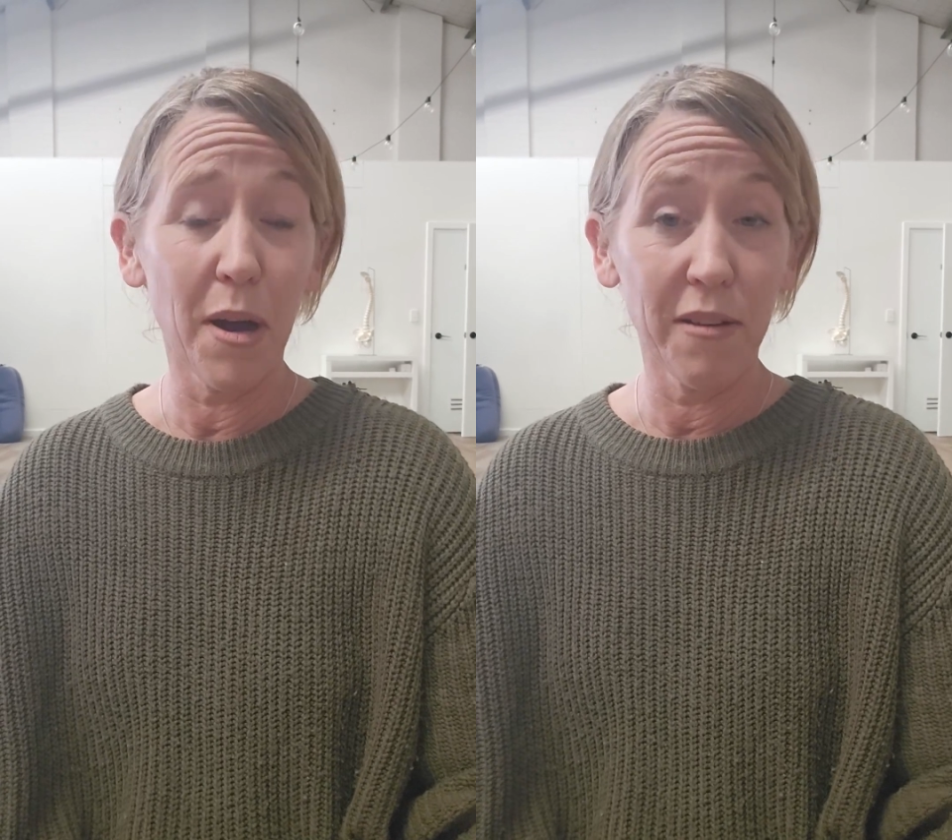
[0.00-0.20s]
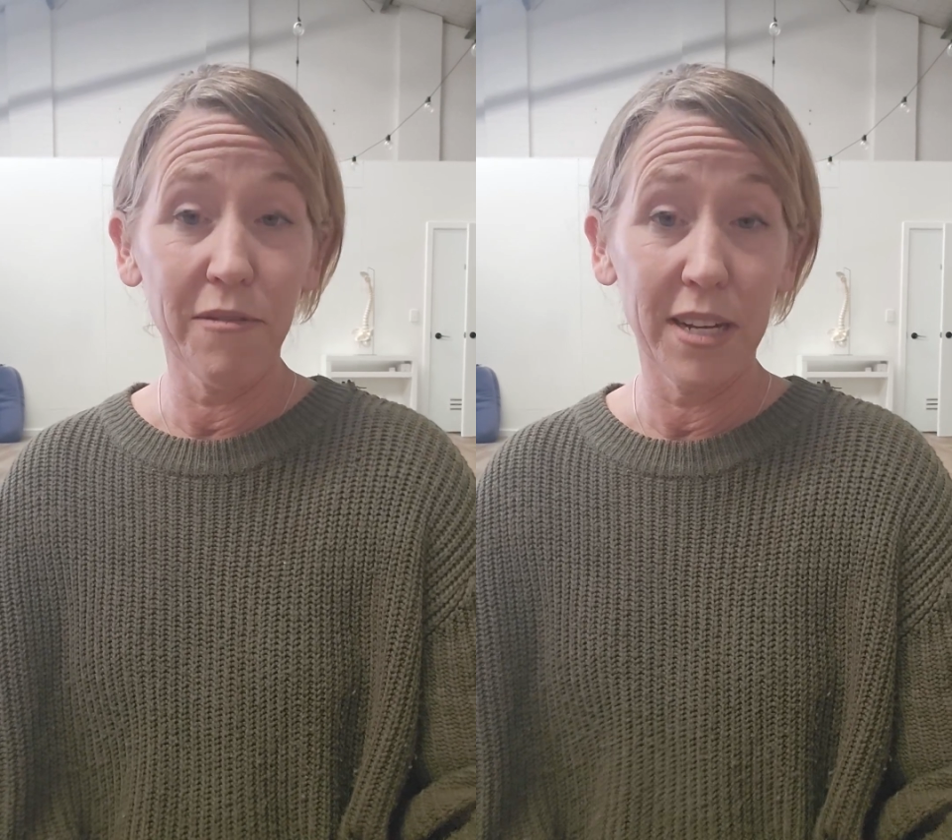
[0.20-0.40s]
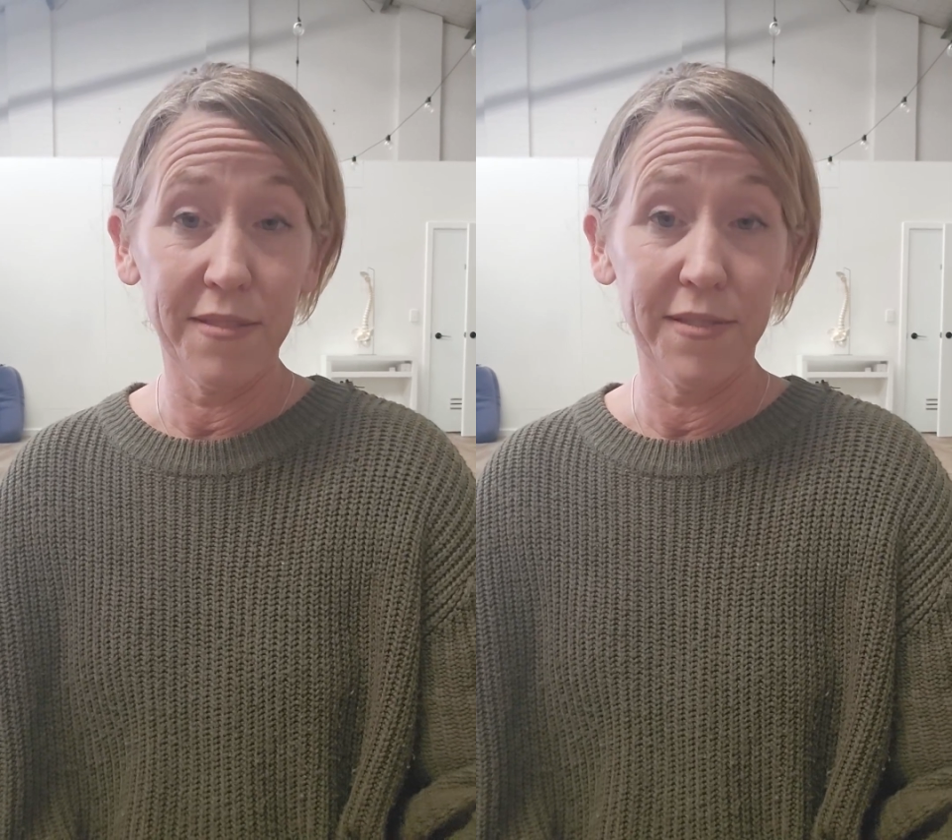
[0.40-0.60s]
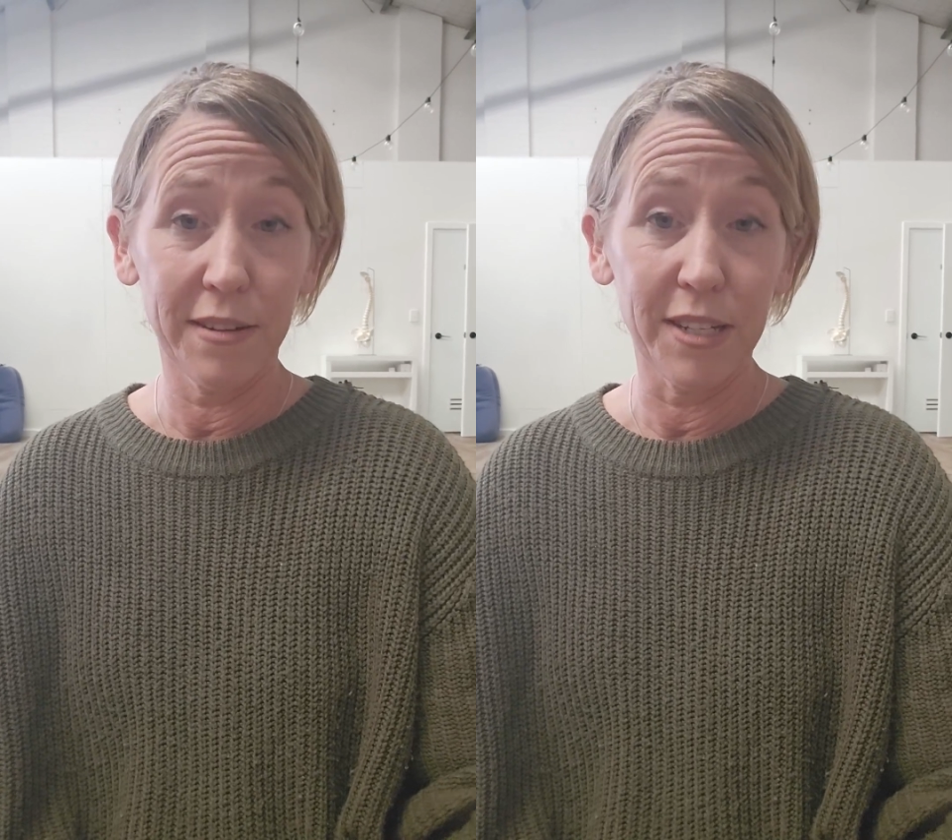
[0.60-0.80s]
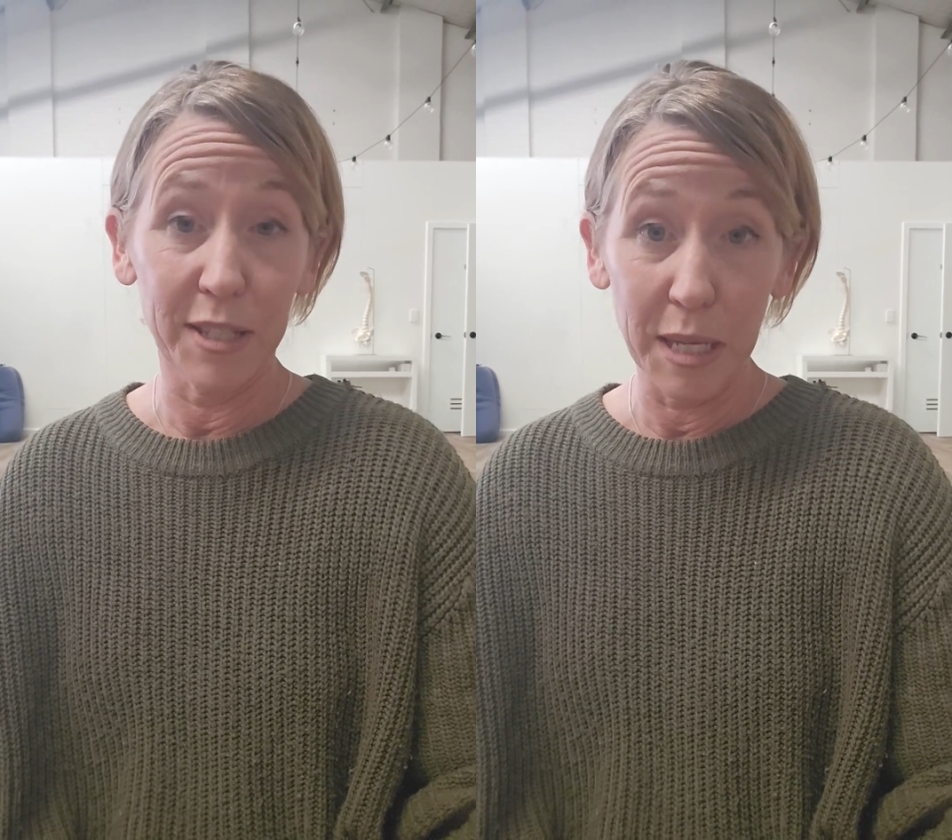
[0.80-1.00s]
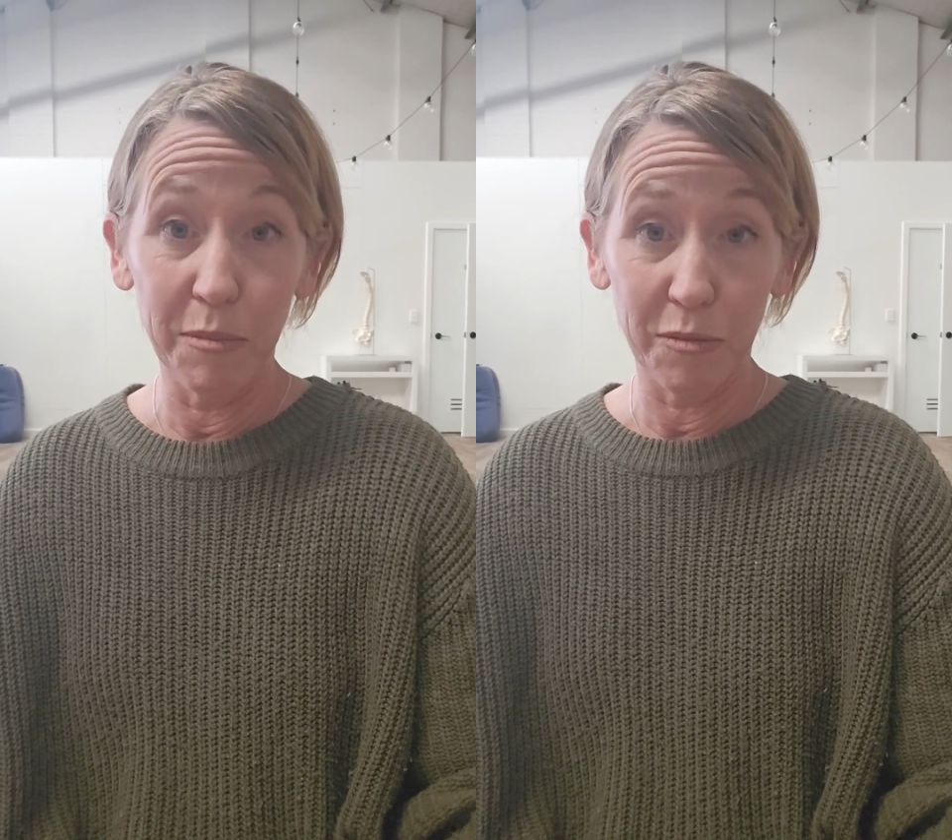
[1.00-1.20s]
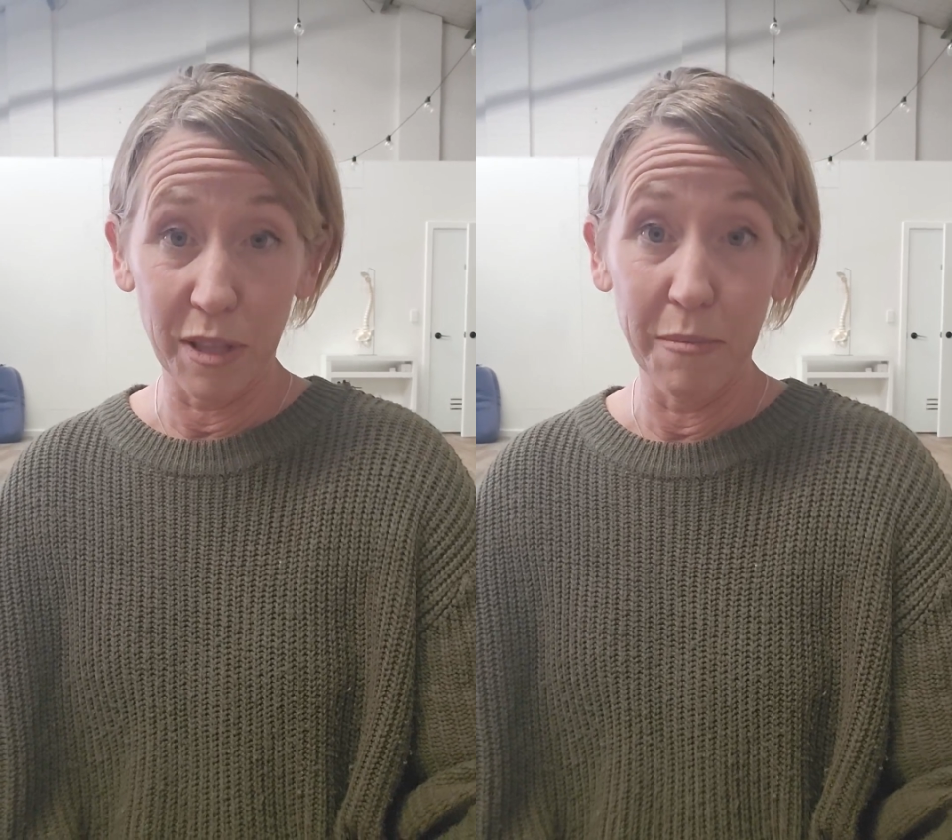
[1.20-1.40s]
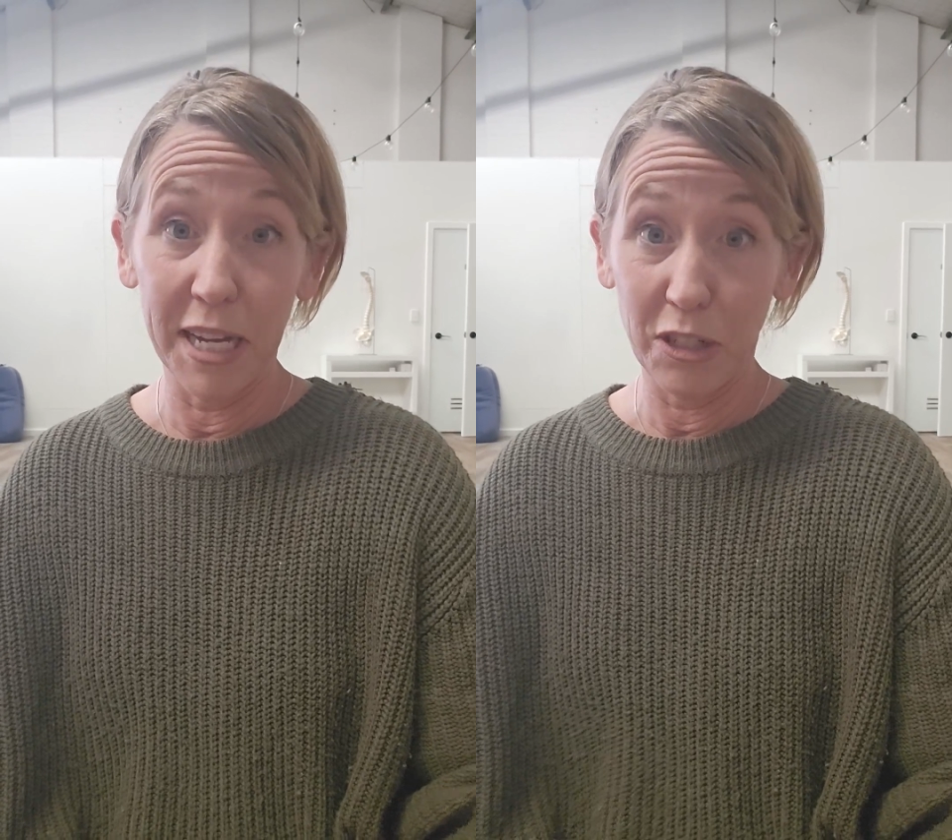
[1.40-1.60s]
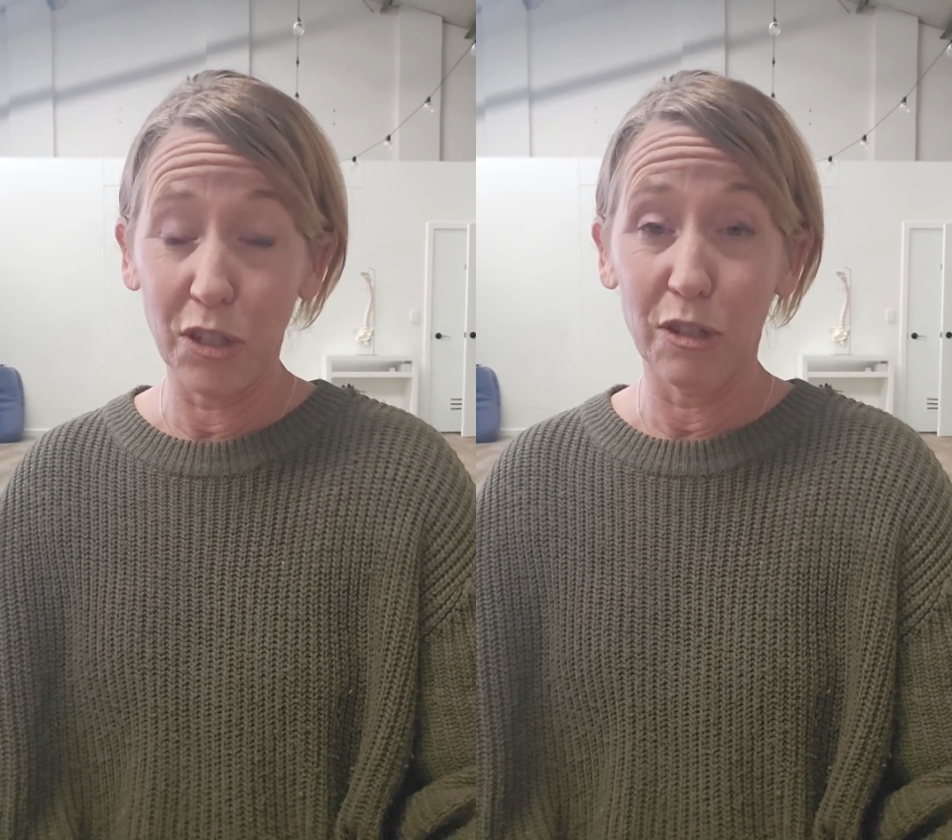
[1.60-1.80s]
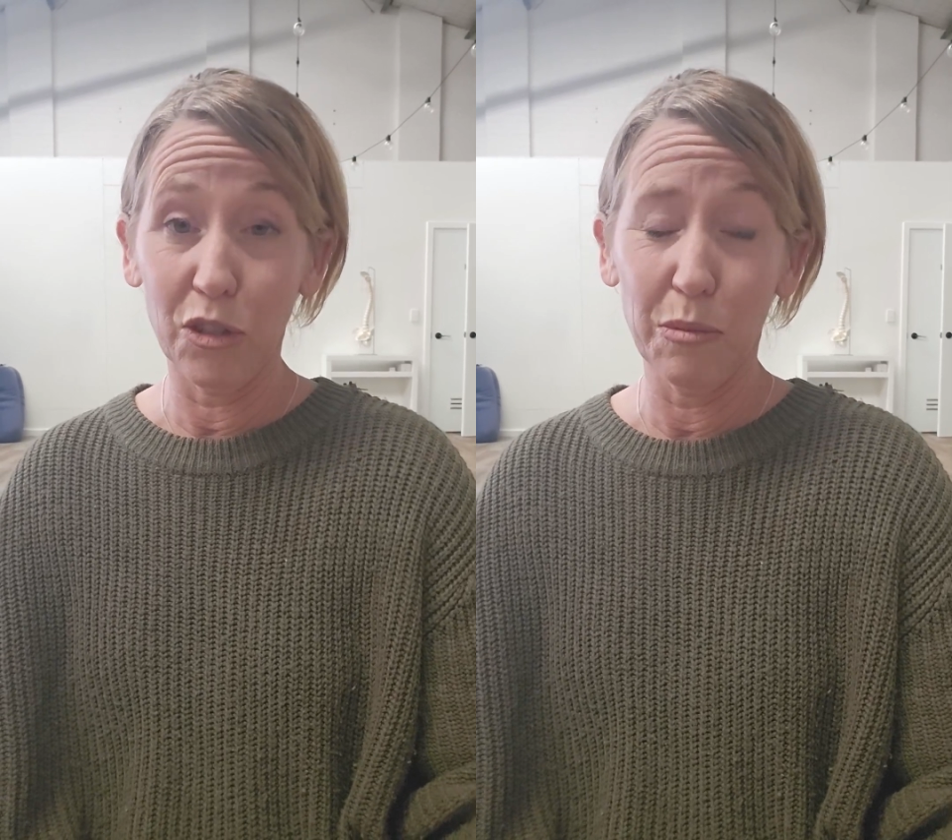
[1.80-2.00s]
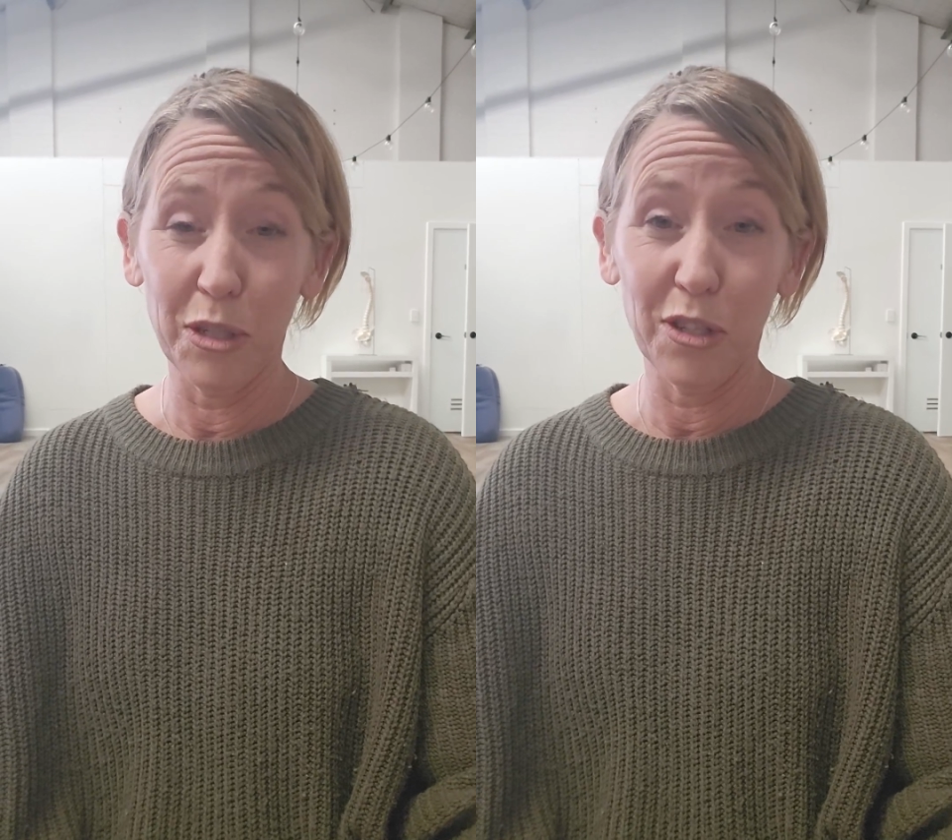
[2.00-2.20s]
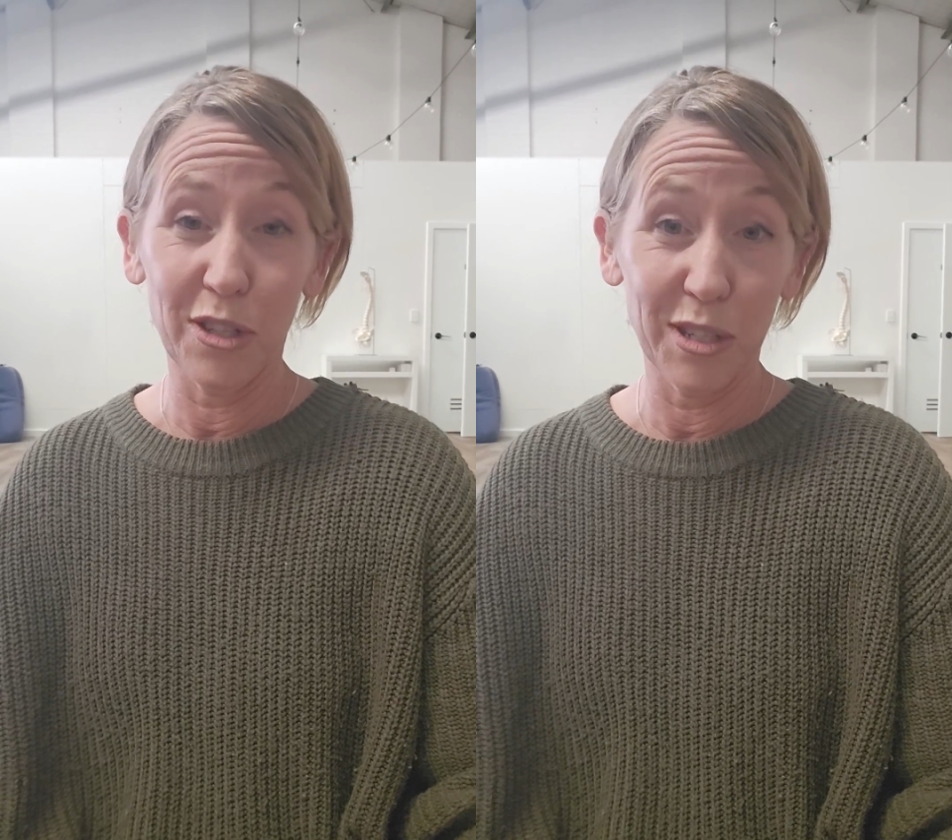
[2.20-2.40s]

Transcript: I really feel his hips were the major contribution